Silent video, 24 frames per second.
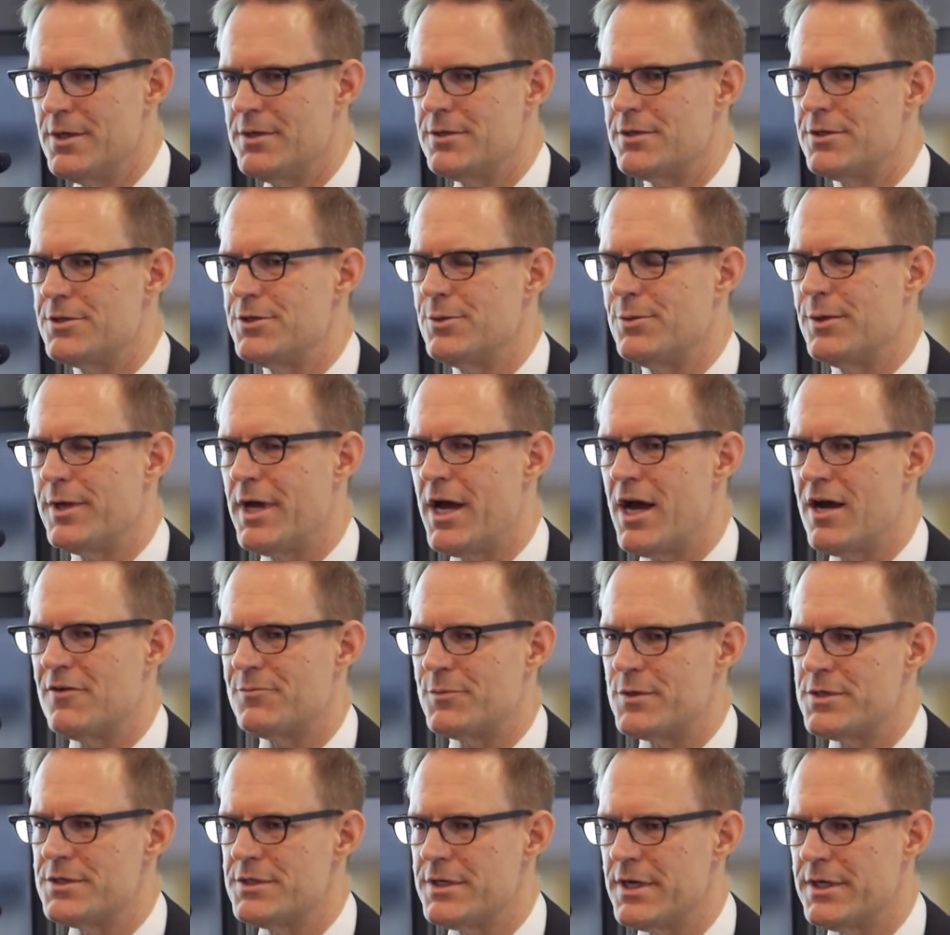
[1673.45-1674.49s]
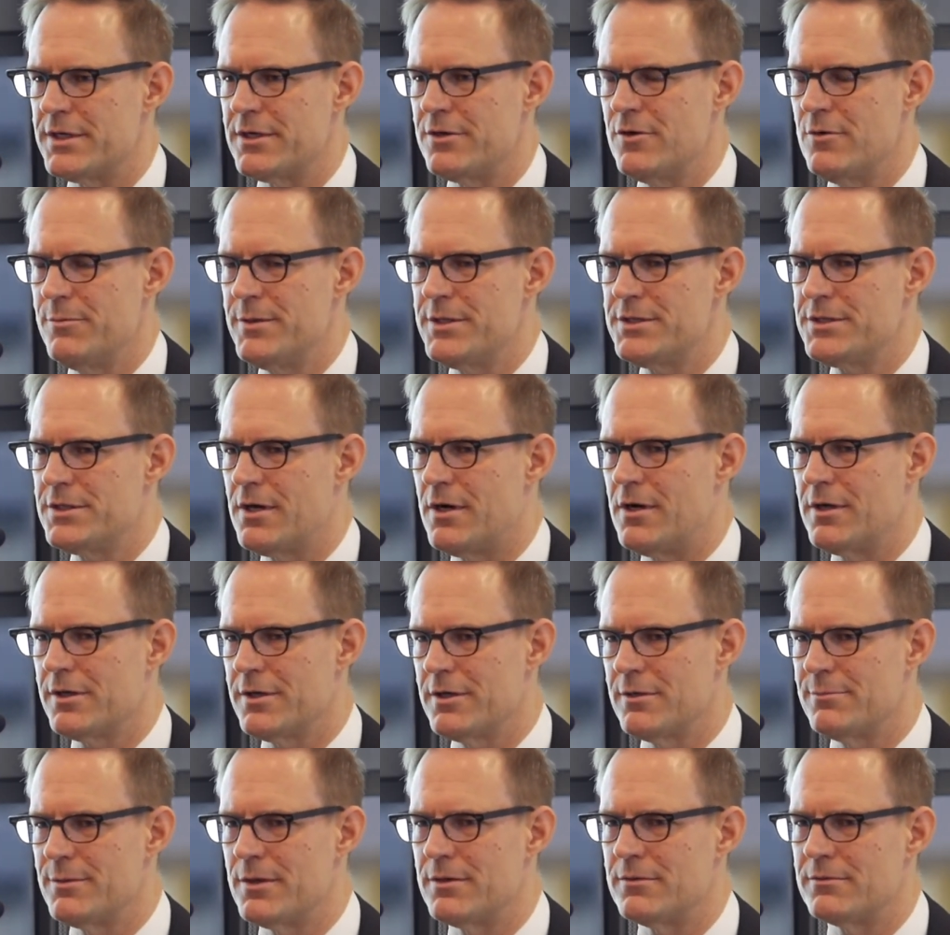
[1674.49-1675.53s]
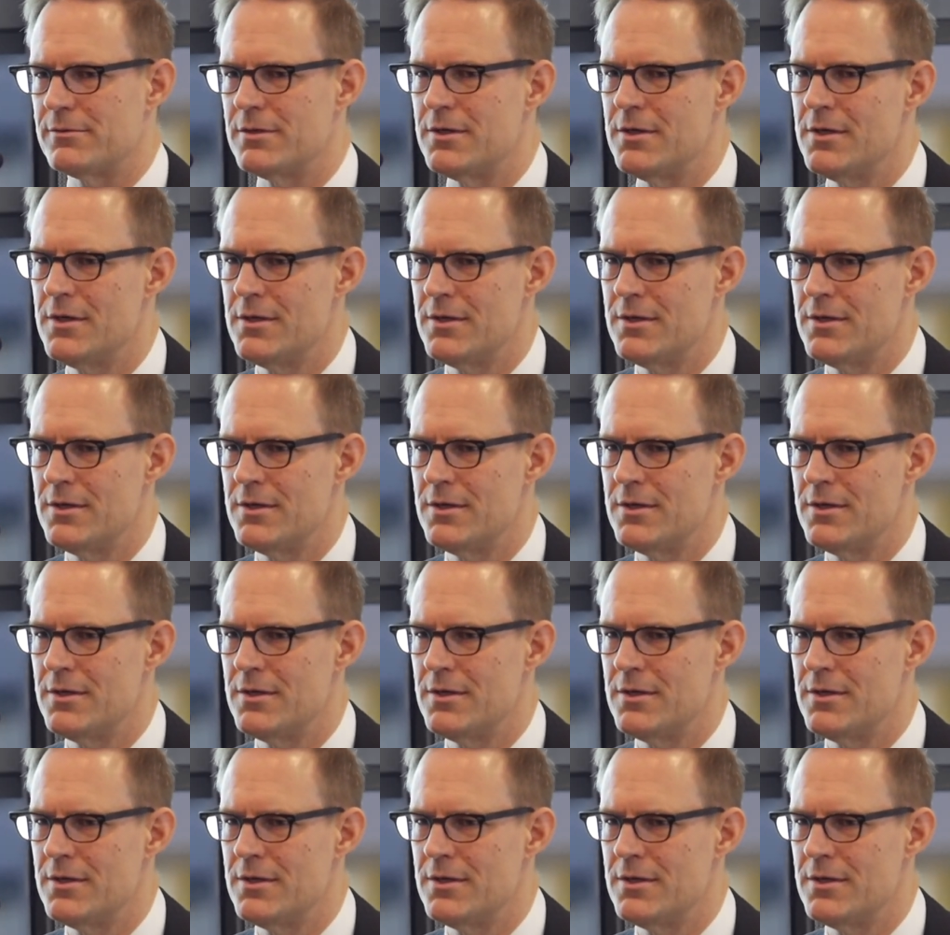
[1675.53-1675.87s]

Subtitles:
to 2.5%. And nobody's talking about,